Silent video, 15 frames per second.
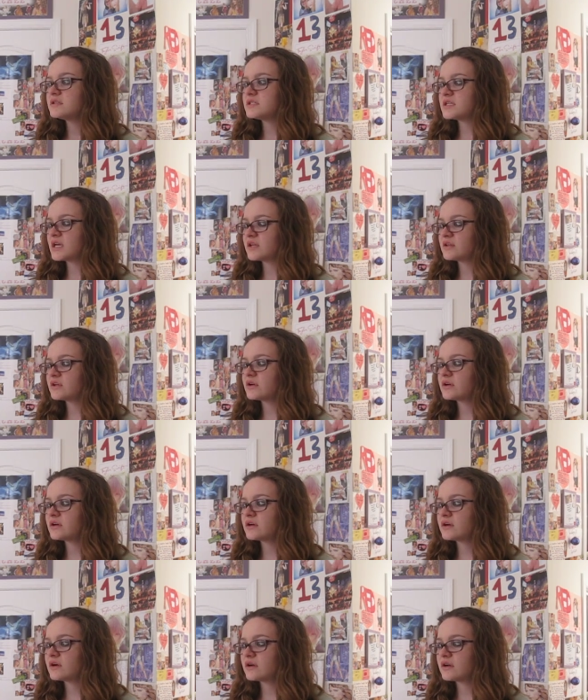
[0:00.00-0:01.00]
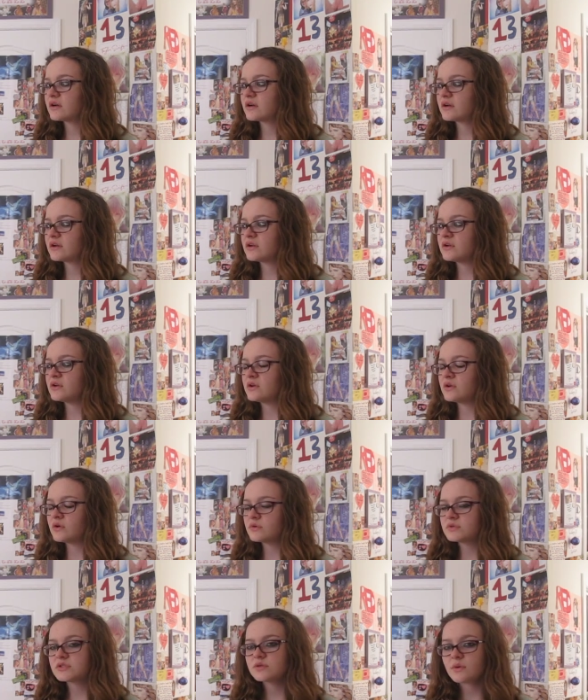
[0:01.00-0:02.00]
Taylor
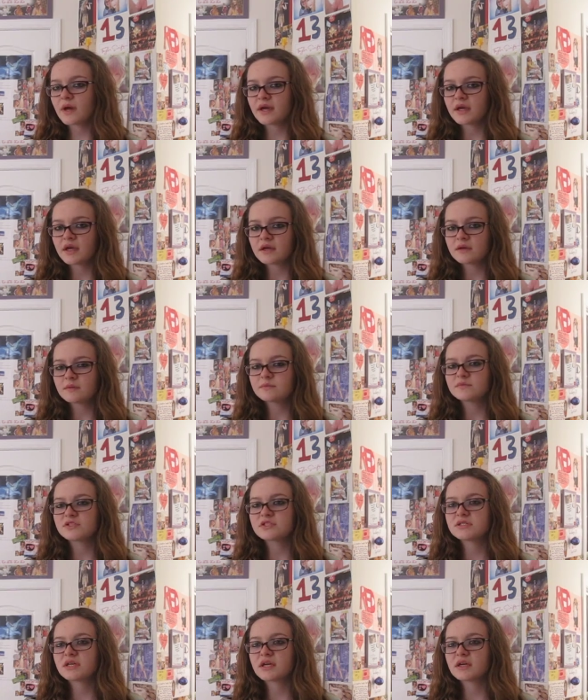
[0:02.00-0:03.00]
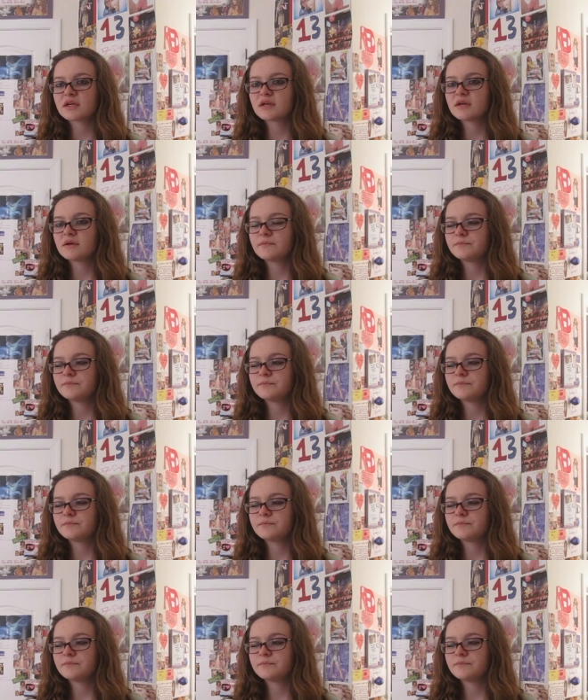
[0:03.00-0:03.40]
knows who I am, just like,